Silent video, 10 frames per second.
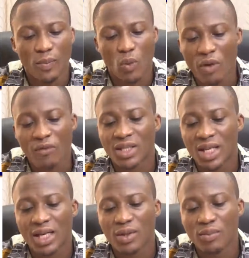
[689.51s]
One
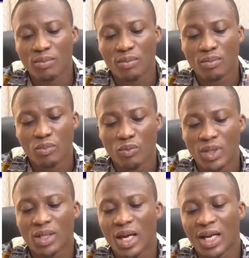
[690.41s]
factor in
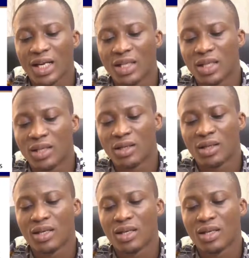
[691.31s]
risk analysis